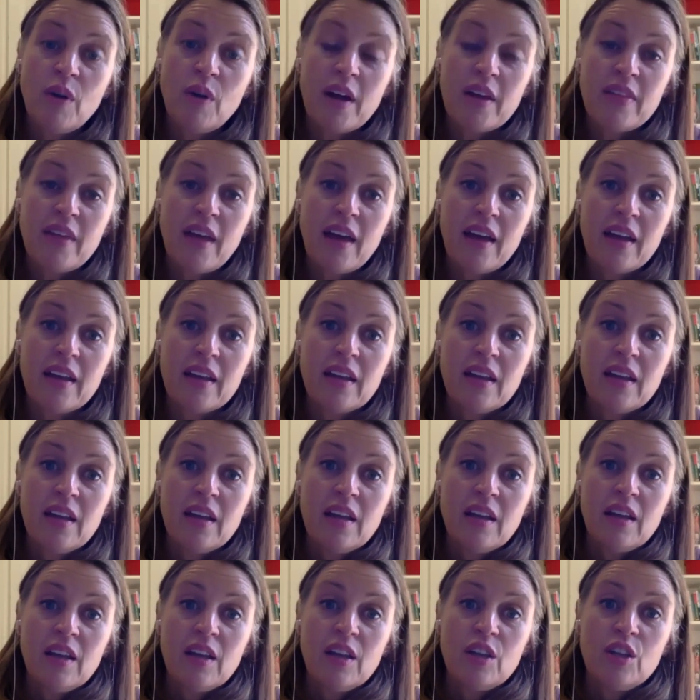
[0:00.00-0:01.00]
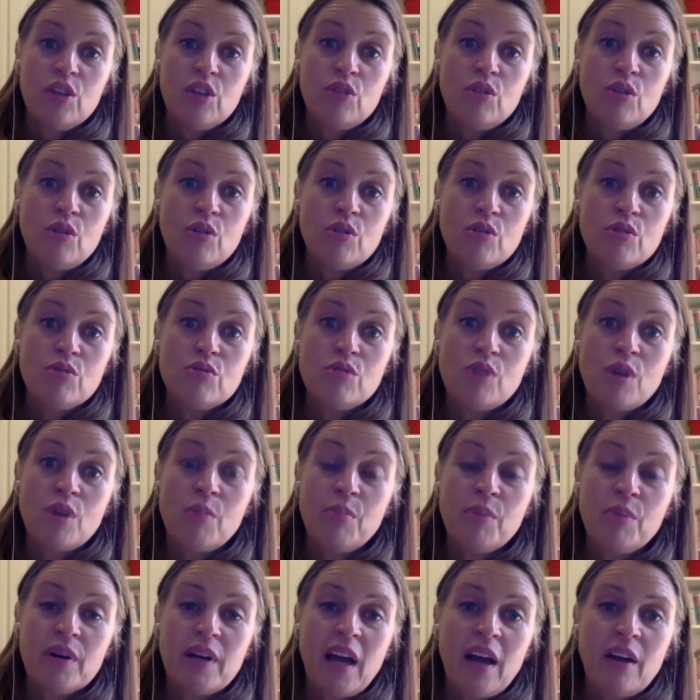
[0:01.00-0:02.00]
that, you don't
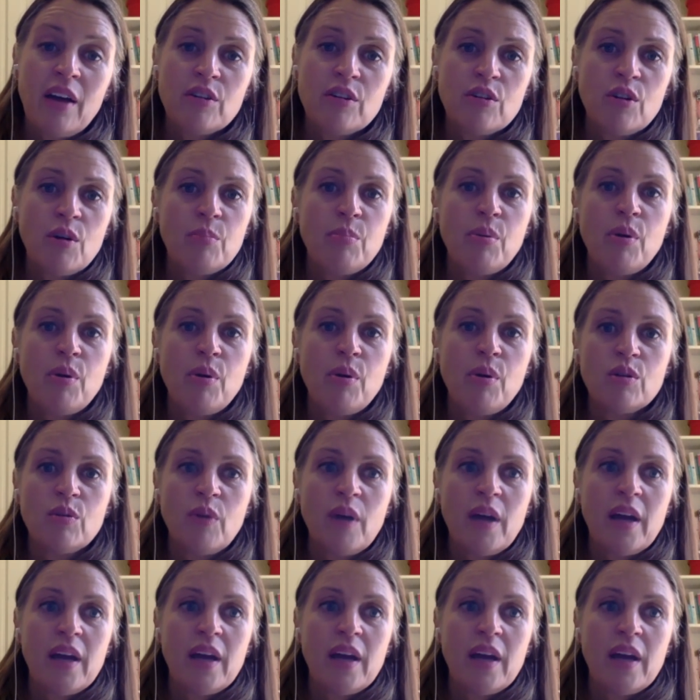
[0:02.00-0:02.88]
burn out, you don't pull away,